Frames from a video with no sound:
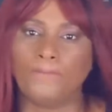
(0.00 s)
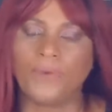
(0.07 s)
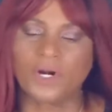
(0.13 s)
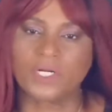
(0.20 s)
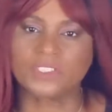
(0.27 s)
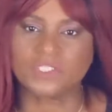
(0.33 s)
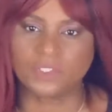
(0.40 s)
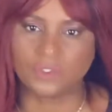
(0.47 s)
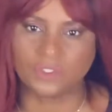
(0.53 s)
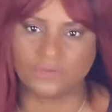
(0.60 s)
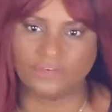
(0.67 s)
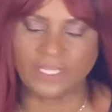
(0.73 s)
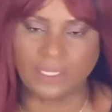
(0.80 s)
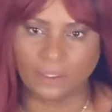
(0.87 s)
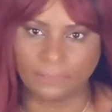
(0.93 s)
personal
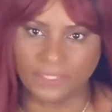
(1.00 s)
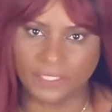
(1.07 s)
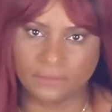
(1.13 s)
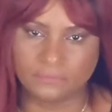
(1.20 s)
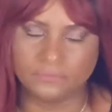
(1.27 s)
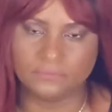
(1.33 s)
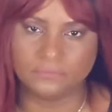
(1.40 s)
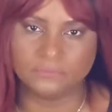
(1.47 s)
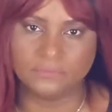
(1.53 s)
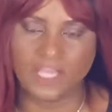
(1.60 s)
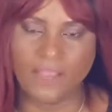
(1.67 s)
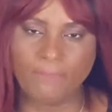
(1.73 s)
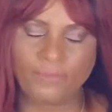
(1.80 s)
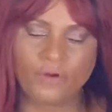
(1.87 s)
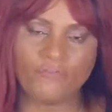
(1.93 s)
development
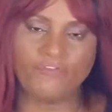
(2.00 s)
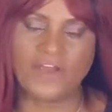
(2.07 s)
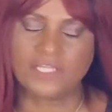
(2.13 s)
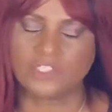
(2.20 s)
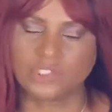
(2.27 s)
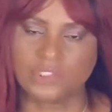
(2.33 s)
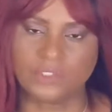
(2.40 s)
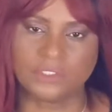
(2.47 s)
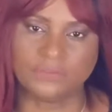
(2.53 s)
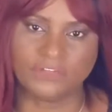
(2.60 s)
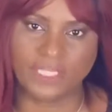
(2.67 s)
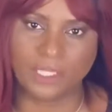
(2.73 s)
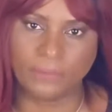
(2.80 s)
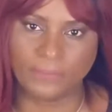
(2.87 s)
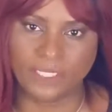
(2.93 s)
and professional
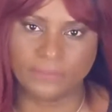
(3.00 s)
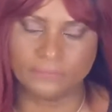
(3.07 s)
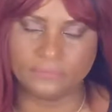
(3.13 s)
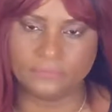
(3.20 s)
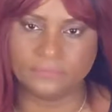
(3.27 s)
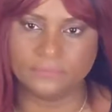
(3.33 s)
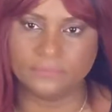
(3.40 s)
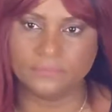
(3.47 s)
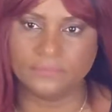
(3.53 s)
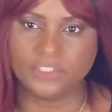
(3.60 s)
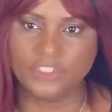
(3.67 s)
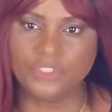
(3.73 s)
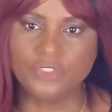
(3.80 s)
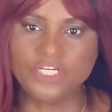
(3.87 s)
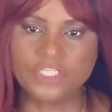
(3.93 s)
development.
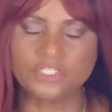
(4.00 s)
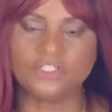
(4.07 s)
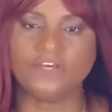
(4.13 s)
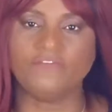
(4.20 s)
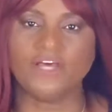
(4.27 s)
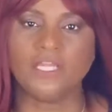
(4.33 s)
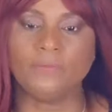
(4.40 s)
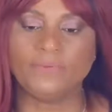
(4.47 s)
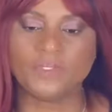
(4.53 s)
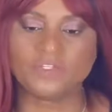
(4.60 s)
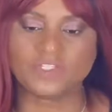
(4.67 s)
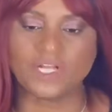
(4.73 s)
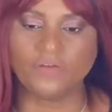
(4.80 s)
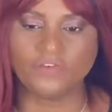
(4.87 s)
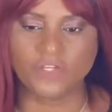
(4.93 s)
You need to develop
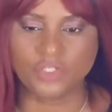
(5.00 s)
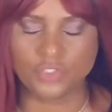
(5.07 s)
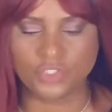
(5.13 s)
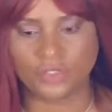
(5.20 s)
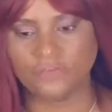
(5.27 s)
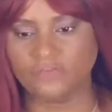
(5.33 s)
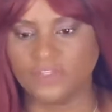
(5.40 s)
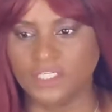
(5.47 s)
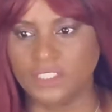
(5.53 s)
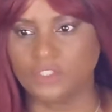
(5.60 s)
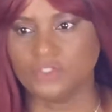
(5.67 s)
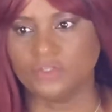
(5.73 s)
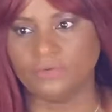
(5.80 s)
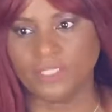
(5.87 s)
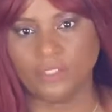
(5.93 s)
yourself, and you need
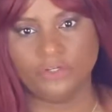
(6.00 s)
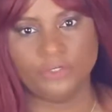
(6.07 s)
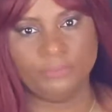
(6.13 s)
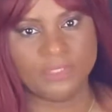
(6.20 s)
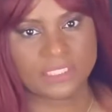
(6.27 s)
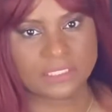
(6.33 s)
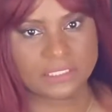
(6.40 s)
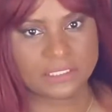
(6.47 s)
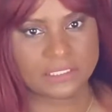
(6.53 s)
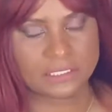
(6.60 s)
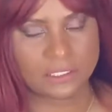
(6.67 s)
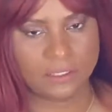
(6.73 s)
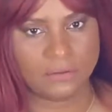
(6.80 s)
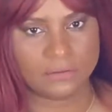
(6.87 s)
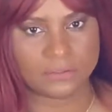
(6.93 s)
to develop your business
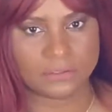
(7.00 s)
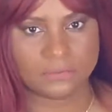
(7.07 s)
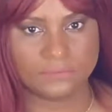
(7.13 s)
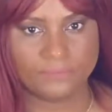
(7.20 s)
skills.